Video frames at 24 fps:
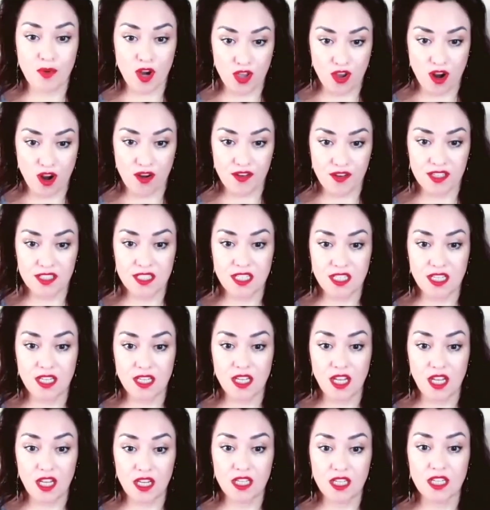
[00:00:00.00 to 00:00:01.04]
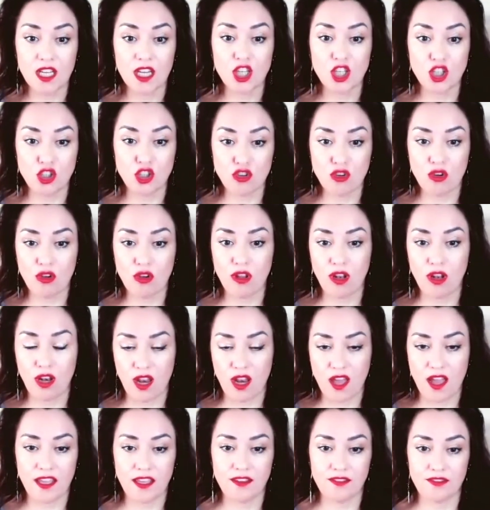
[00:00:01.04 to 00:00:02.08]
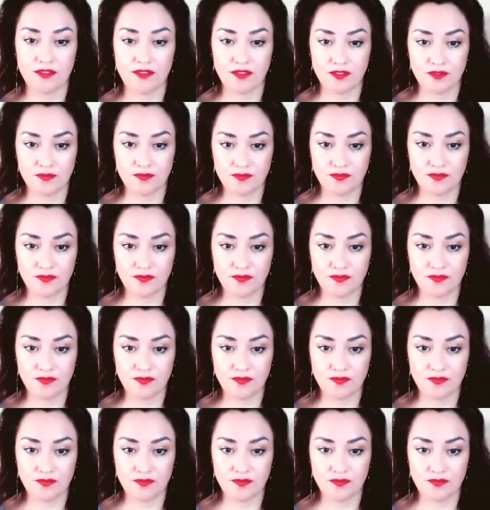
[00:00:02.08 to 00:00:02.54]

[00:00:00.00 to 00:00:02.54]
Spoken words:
priority in your life.